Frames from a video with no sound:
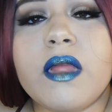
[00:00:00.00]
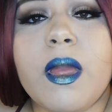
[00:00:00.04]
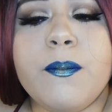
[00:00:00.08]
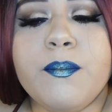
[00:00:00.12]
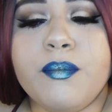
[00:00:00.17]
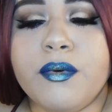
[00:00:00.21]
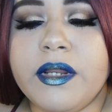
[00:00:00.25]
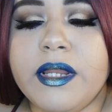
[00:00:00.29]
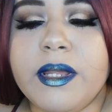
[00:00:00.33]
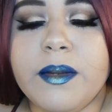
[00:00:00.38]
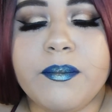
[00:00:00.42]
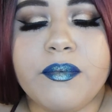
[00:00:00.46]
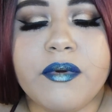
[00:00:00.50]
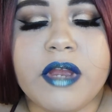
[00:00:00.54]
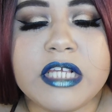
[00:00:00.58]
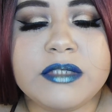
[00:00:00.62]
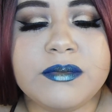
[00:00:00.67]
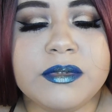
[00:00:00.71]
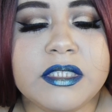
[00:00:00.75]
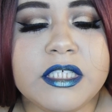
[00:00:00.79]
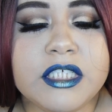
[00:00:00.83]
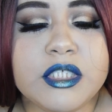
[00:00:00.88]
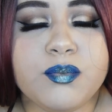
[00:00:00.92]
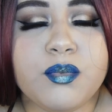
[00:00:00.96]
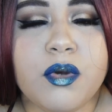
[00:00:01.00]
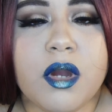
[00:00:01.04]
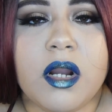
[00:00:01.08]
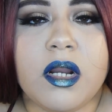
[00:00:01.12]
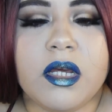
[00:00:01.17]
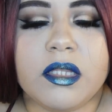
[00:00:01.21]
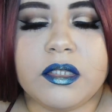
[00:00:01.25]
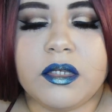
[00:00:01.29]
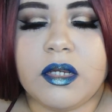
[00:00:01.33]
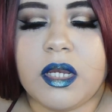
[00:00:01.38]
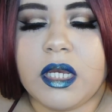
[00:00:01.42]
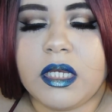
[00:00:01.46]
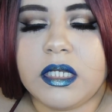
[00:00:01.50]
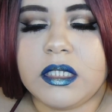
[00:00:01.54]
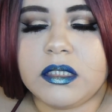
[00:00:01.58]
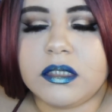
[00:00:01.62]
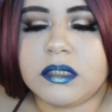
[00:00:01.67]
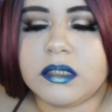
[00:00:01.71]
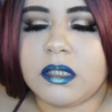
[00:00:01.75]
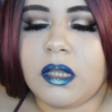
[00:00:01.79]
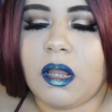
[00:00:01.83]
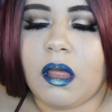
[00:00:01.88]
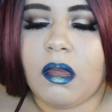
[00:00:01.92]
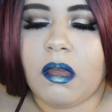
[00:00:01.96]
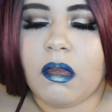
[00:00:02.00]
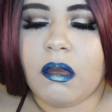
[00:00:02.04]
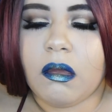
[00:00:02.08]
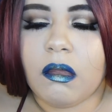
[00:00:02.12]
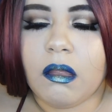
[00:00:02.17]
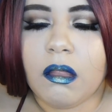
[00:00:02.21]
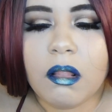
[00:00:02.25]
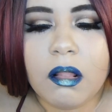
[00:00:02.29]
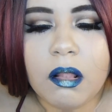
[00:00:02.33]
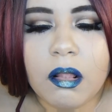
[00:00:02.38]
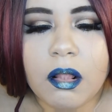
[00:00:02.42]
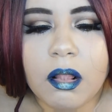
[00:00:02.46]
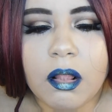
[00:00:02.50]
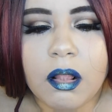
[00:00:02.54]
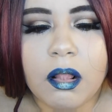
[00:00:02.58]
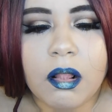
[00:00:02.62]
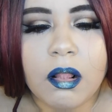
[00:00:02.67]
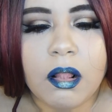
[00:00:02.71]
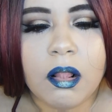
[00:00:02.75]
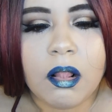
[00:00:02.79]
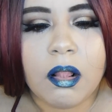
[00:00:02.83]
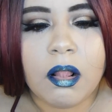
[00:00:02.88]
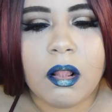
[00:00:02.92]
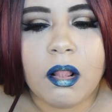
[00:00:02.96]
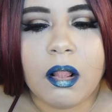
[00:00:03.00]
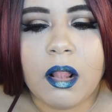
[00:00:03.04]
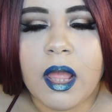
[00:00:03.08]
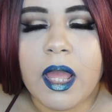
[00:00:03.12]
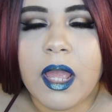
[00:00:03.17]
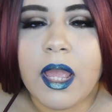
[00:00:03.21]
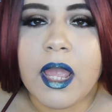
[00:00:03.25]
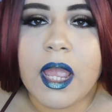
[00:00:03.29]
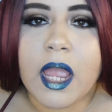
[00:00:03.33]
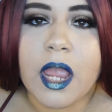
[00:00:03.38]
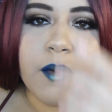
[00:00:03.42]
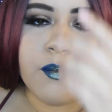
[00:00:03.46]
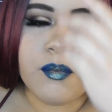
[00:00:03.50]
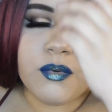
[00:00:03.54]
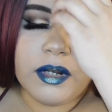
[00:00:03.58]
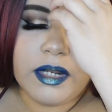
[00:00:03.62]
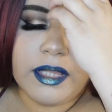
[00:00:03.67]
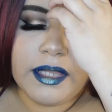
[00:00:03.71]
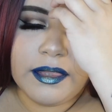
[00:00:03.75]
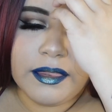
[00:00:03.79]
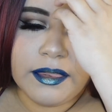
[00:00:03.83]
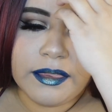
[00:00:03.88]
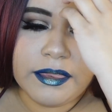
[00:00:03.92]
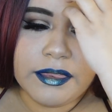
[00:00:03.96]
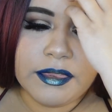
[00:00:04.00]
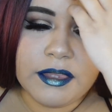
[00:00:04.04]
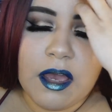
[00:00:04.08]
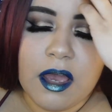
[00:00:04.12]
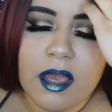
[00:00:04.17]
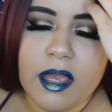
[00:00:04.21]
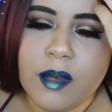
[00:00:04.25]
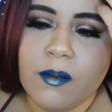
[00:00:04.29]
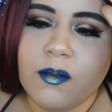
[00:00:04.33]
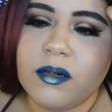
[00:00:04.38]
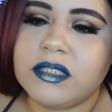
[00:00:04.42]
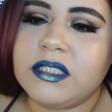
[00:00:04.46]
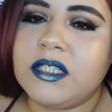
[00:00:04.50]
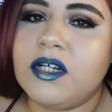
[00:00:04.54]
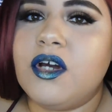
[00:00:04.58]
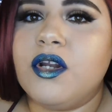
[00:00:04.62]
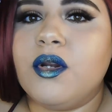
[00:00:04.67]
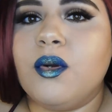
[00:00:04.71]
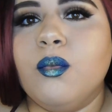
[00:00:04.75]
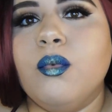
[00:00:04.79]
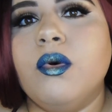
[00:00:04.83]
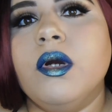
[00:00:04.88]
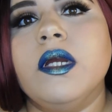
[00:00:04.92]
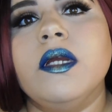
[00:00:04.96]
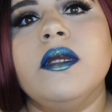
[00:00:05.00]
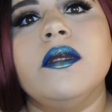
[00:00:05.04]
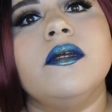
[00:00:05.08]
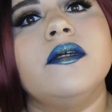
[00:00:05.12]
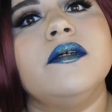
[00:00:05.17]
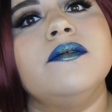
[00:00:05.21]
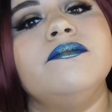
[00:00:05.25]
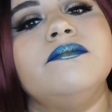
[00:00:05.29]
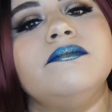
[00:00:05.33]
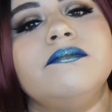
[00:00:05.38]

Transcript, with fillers: I'm pretty impressed with this product, you guys. Like, I really thought it wasn't gonna work.